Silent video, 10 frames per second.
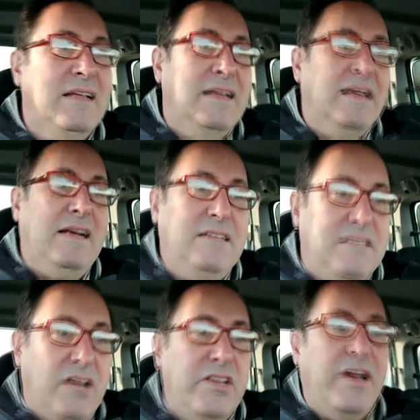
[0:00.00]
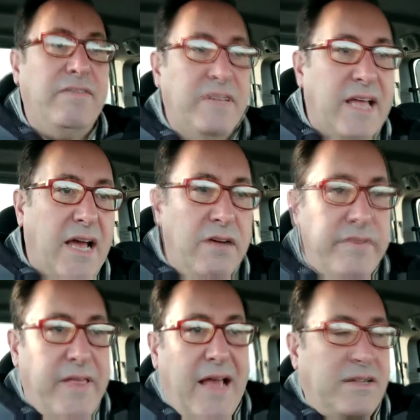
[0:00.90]
and so you have to get over
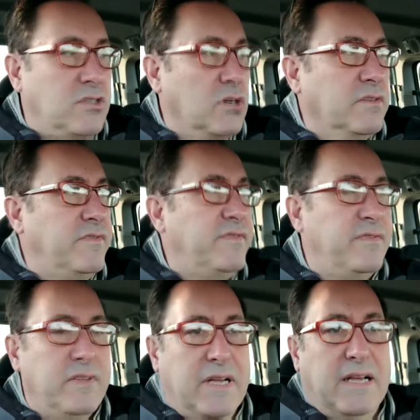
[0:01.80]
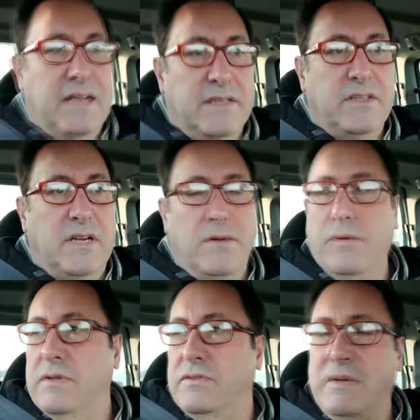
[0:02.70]
that sort of uh, you know
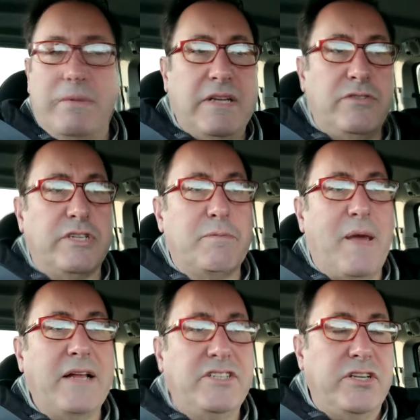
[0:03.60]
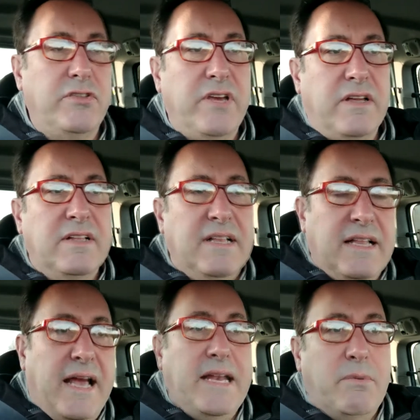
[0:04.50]
someone has to explain to you that
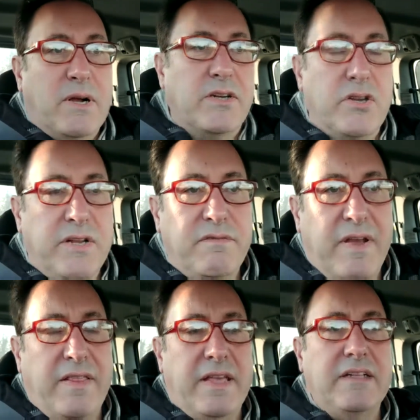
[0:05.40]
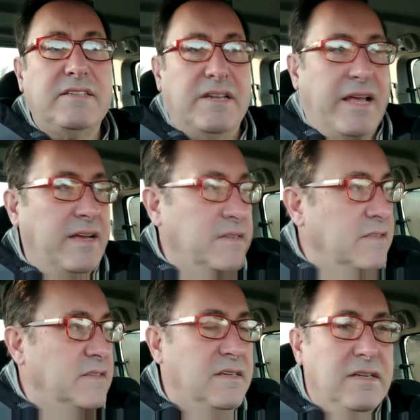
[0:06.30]
anyone could invent the internet
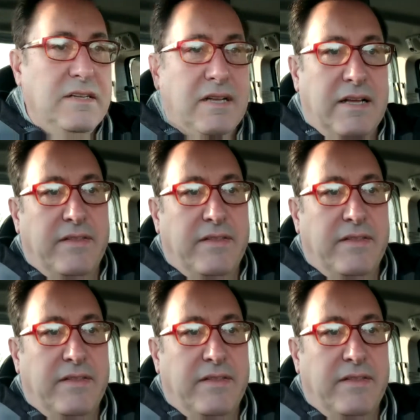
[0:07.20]
and